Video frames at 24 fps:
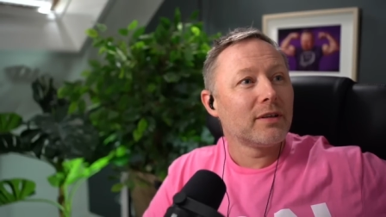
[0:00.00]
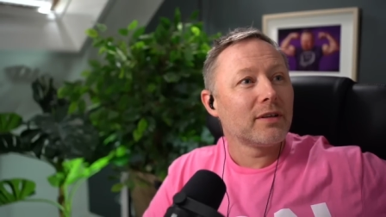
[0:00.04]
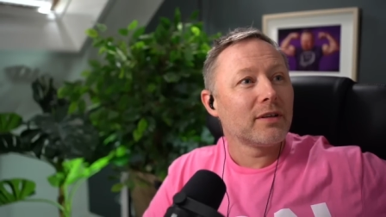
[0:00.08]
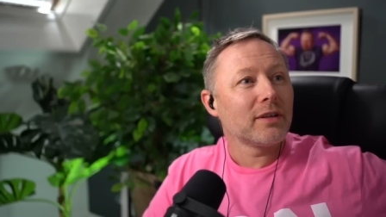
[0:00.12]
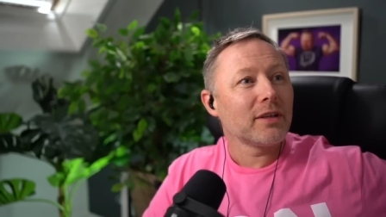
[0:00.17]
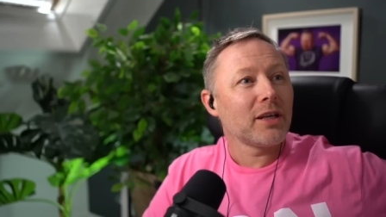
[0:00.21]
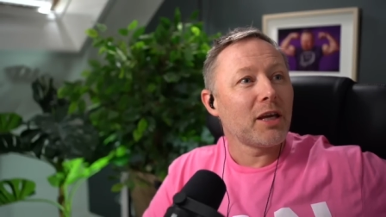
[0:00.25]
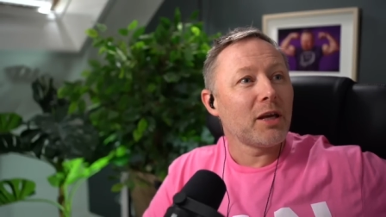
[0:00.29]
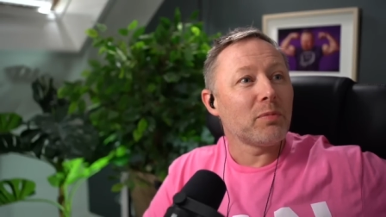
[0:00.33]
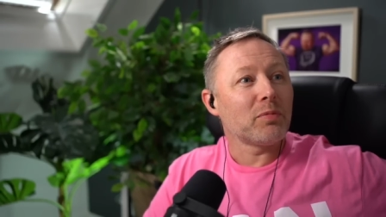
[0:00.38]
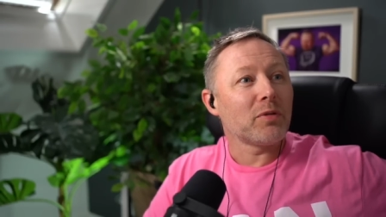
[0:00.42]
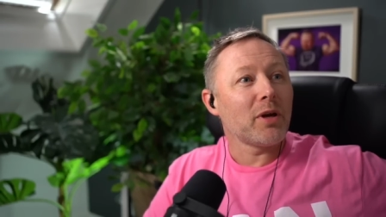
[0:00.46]

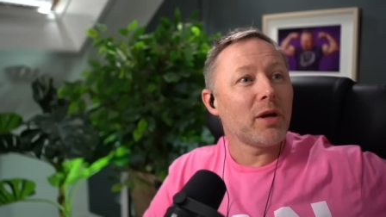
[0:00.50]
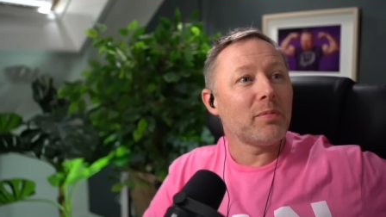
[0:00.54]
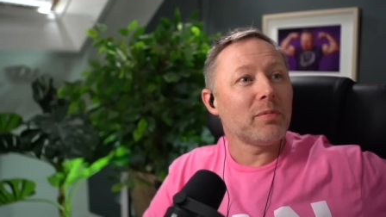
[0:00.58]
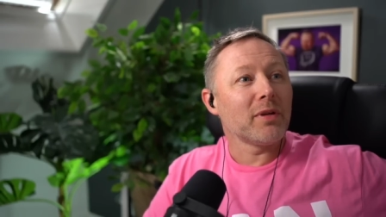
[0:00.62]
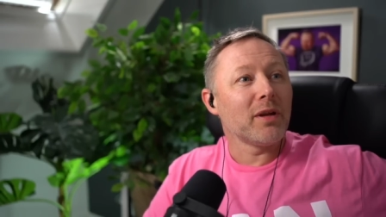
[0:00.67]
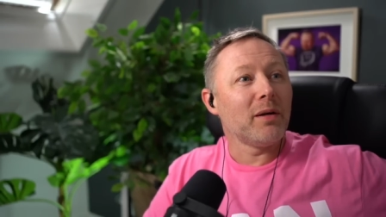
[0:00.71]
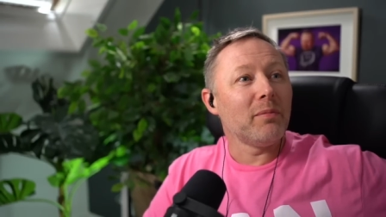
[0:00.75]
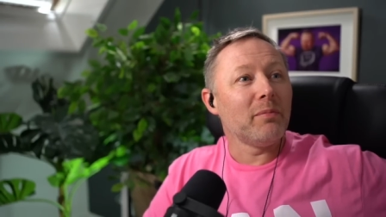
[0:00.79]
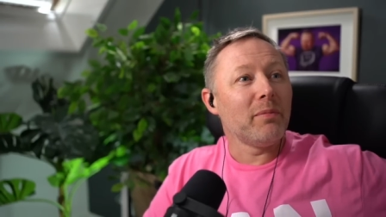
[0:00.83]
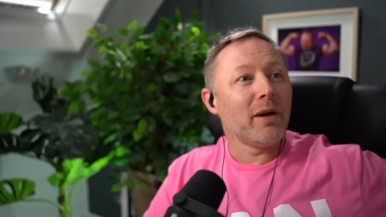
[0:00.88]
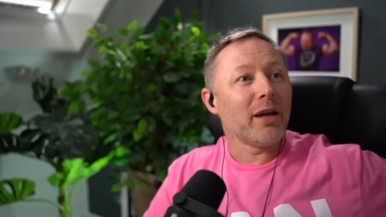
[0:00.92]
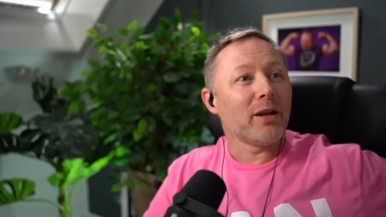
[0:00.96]
Keep repping
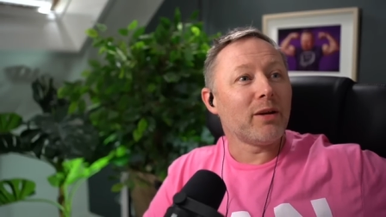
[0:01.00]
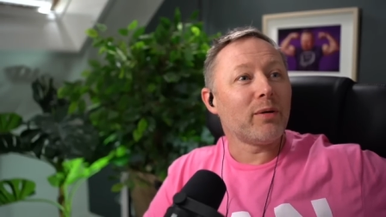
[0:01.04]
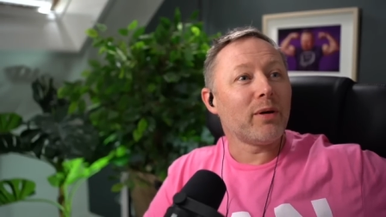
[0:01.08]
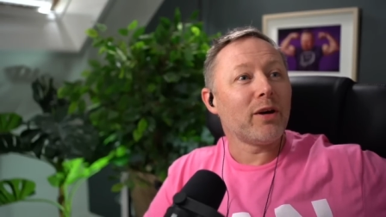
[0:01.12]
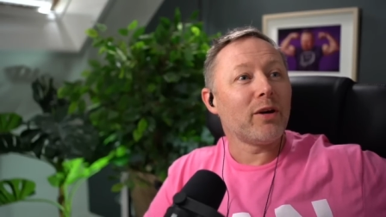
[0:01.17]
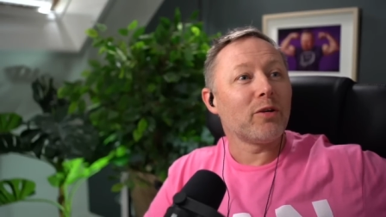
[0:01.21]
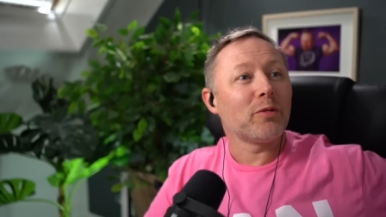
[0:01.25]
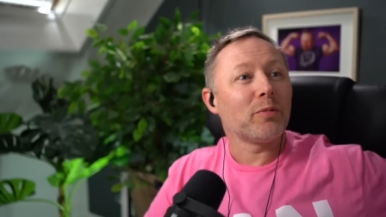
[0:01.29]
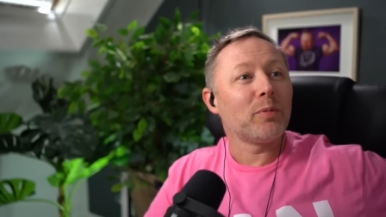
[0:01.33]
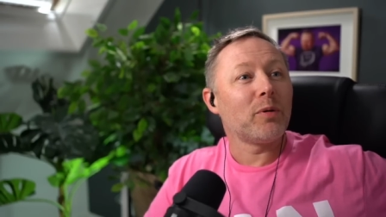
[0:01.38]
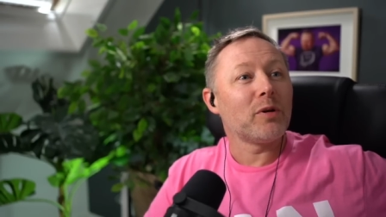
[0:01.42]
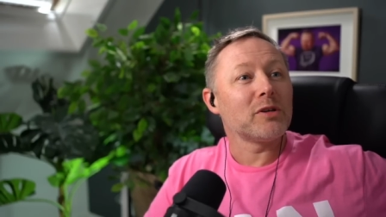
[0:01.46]
that mental
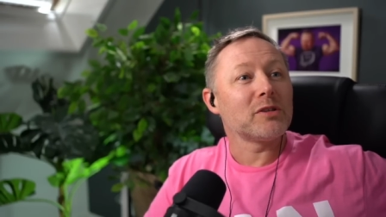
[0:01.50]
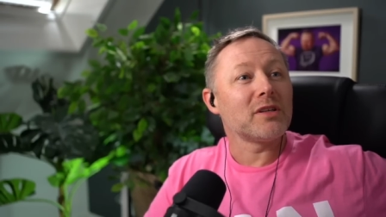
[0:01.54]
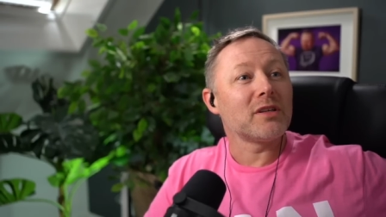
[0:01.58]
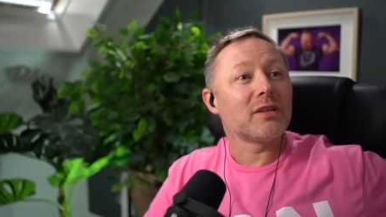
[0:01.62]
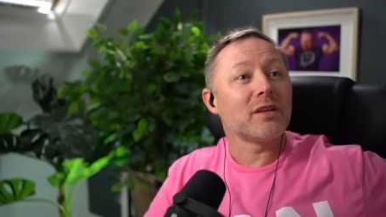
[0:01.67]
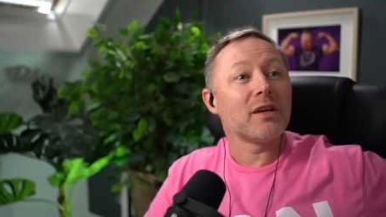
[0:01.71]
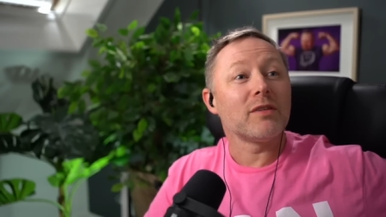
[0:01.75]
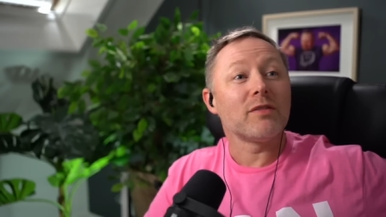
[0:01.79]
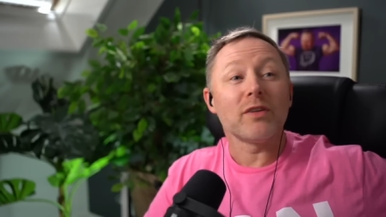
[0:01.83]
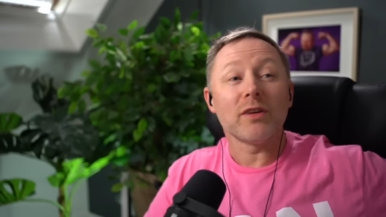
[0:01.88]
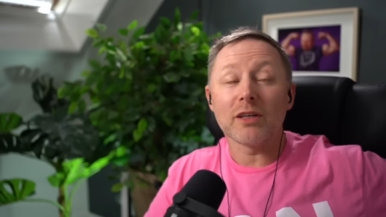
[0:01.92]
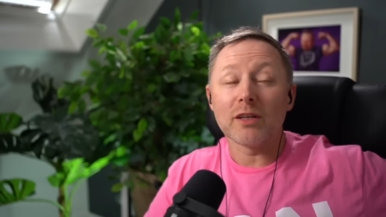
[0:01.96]
health
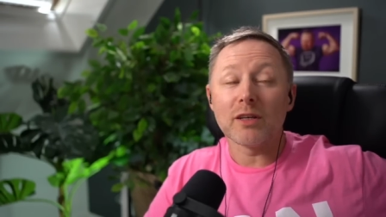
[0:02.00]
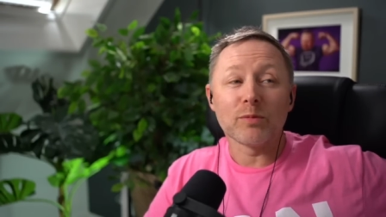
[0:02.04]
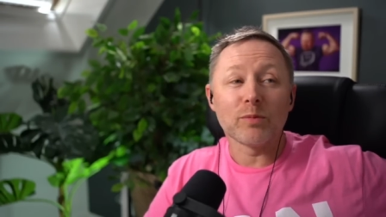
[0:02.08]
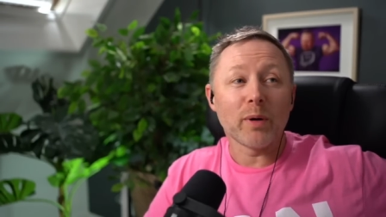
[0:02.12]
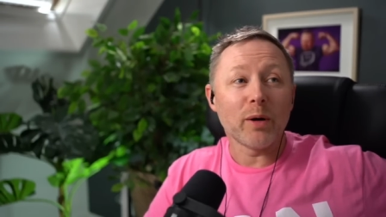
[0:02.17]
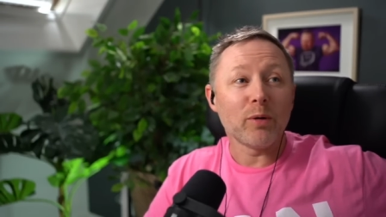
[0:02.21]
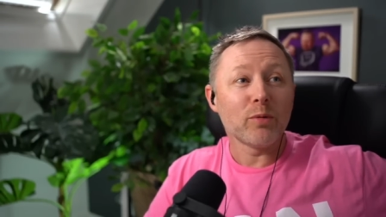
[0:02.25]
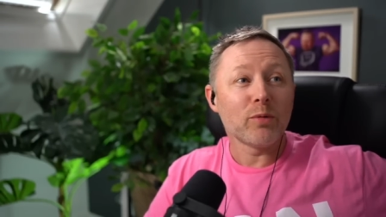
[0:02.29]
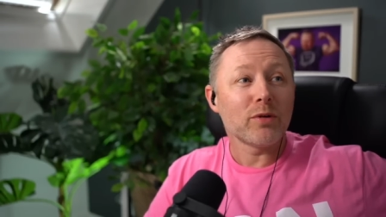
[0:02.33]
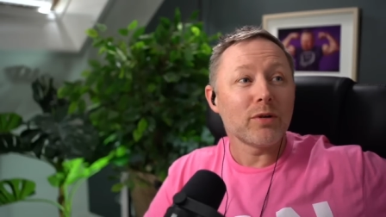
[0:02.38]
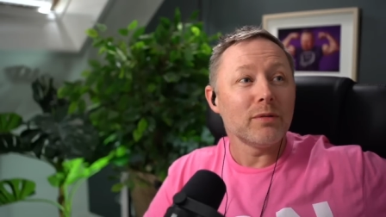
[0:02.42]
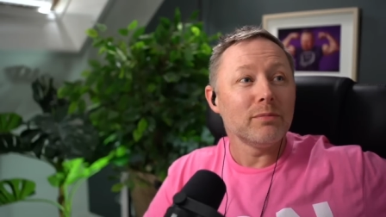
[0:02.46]
positivity. You're
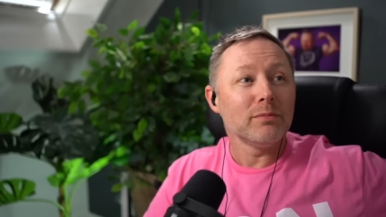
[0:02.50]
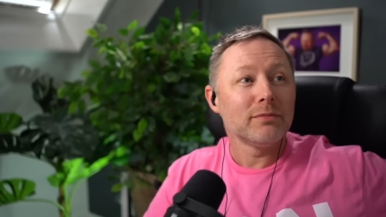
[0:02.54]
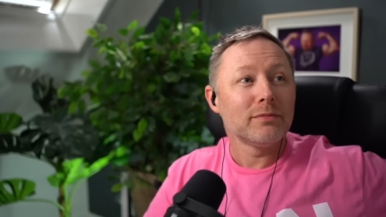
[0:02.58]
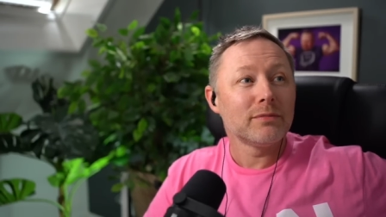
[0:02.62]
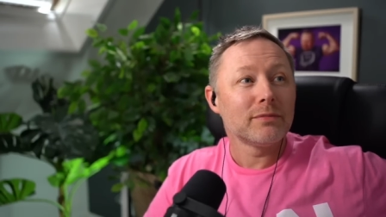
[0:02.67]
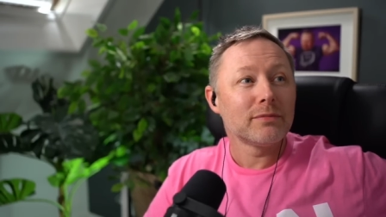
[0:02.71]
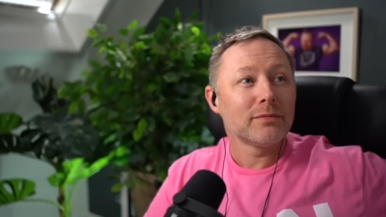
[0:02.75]
welcome.